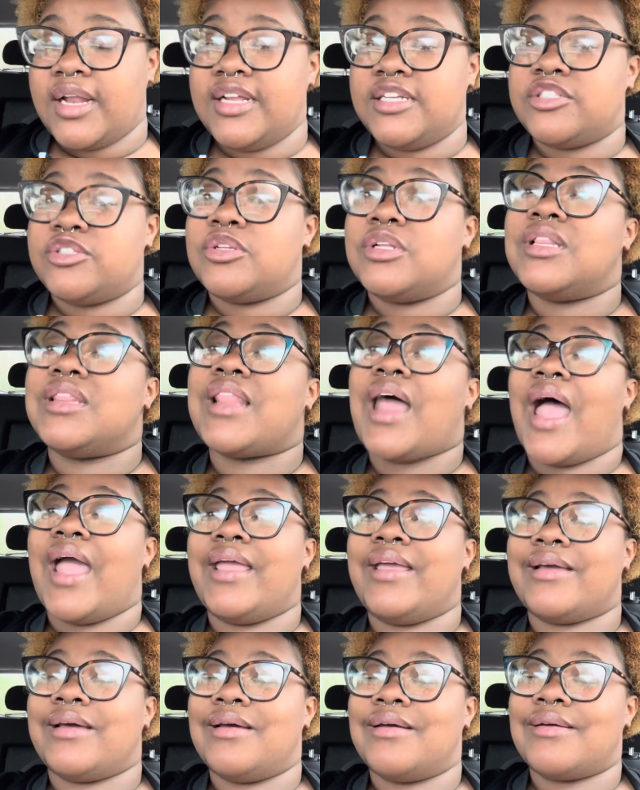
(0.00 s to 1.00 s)
I need you to
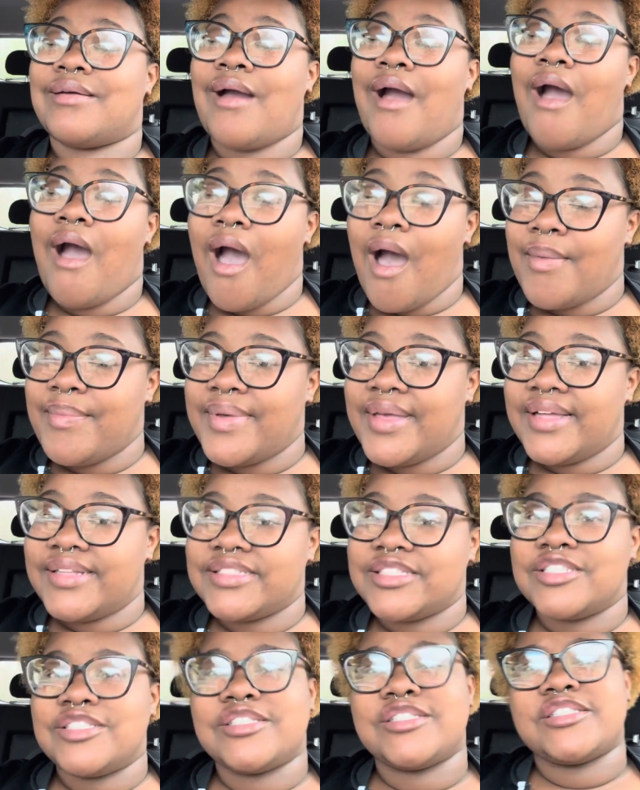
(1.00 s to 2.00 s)
like,
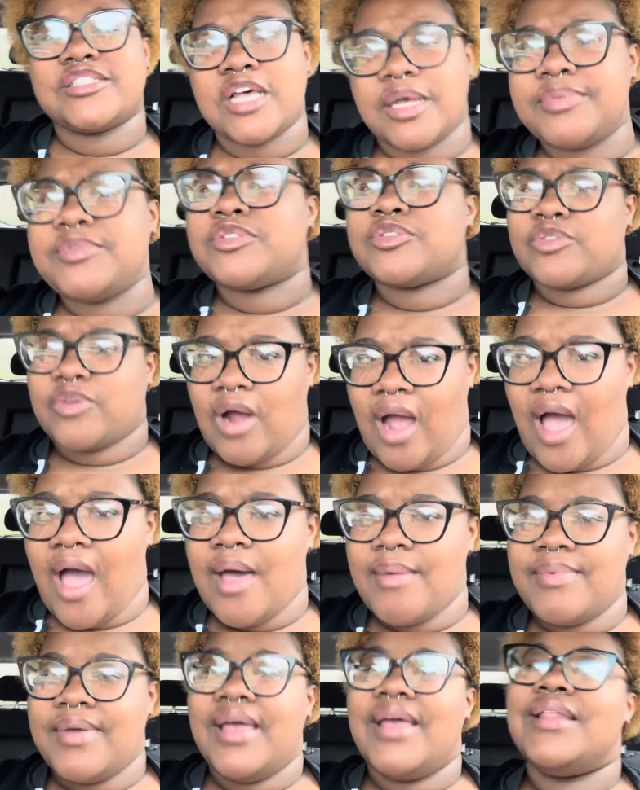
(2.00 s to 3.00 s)
comment,
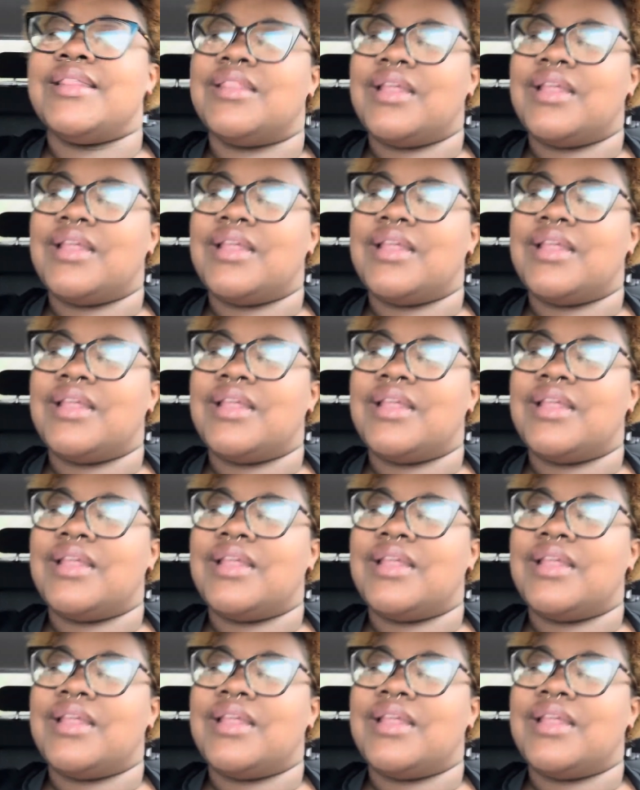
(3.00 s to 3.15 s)
subscribe.